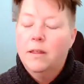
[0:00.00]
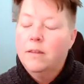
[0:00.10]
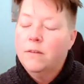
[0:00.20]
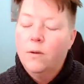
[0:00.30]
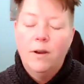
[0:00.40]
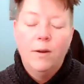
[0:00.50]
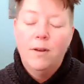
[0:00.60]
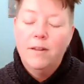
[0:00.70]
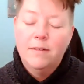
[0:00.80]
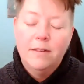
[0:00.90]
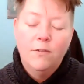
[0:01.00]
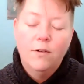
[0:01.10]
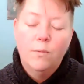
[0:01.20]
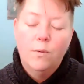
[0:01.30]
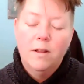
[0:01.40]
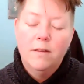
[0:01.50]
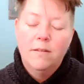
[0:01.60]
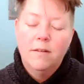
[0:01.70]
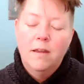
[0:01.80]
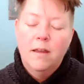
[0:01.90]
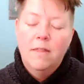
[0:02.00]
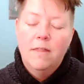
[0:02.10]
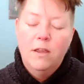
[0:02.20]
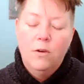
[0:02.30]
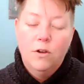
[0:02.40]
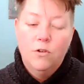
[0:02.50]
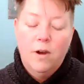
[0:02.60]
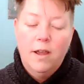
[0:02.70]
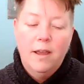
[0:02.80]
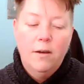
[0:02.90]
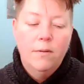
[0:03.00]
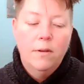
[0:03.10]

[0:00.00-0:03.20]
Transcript: So anyways, different ones that you can try out.